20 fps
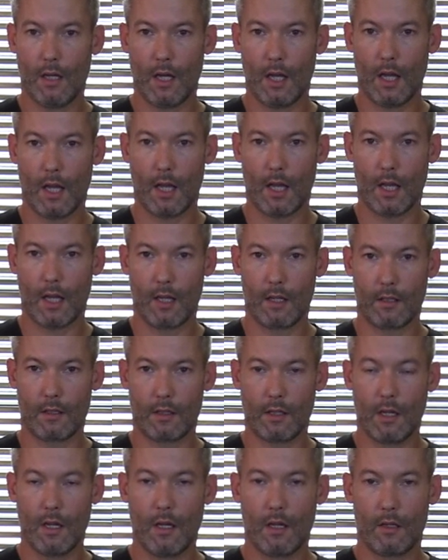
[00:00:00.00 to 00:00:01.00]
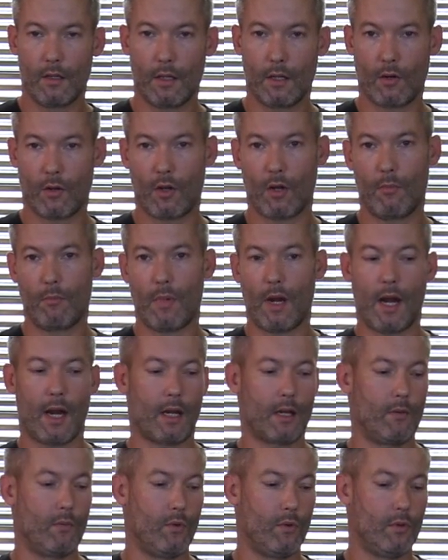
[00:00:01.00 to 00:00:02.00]
and then I'll come
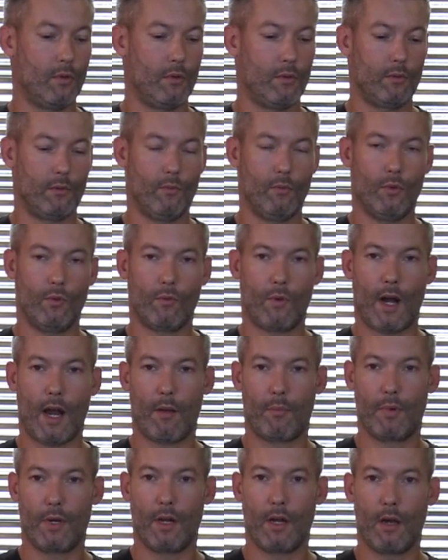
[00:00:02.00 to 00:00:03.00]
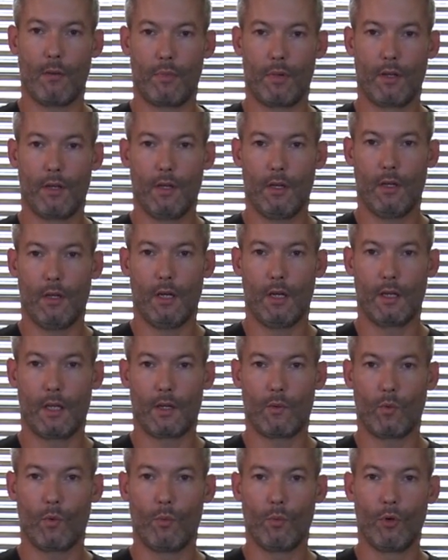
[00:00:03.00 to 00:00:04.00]
back and we'll wrap it up, and
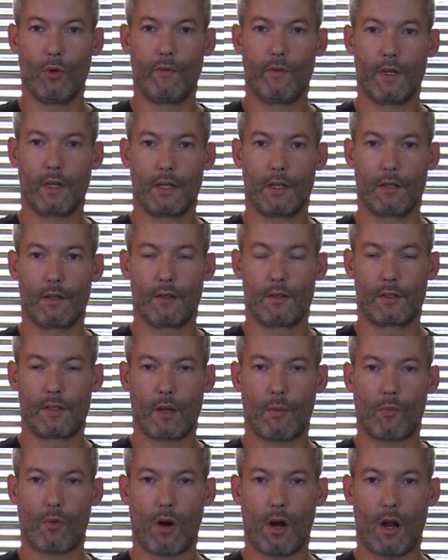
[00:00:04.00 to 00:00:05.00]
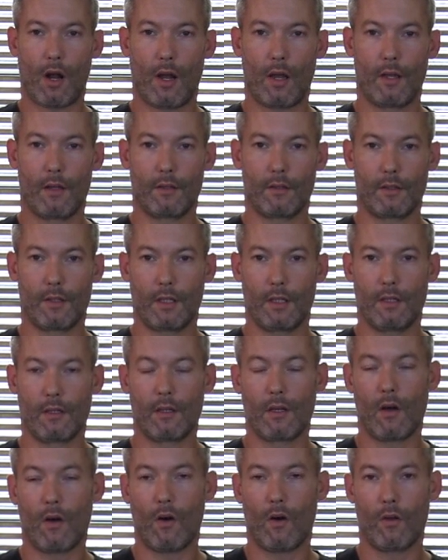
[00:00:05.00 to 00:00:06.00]
then we'll move into
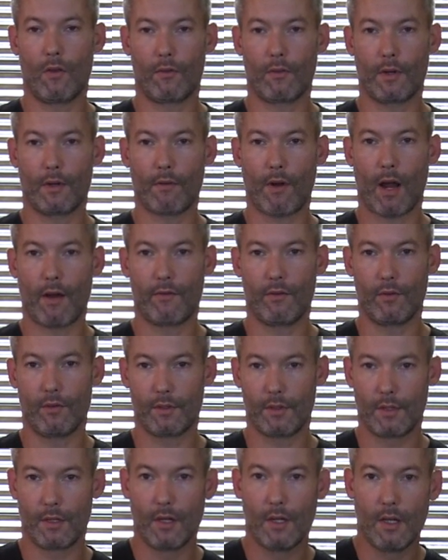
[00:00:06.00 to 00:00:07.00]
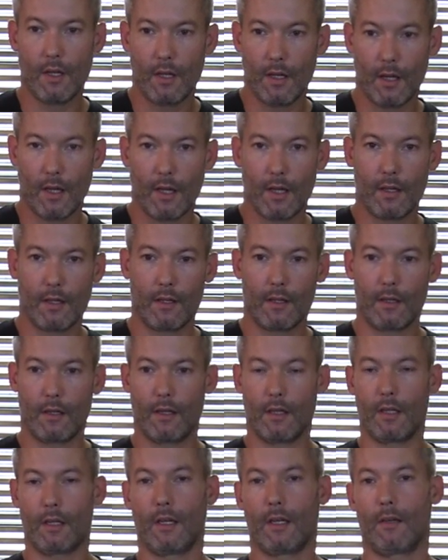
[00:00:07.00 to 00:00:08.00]
summarizing all three rifles and
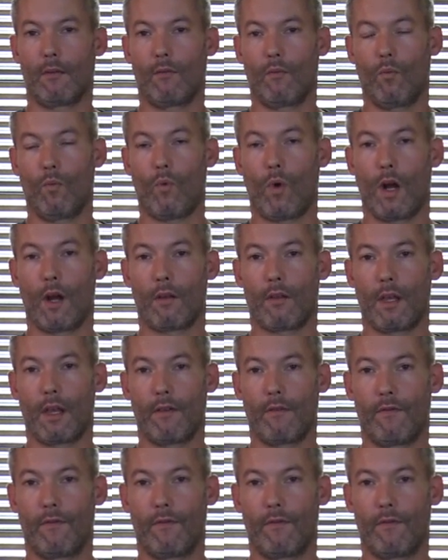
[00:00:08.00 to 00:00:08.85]
where they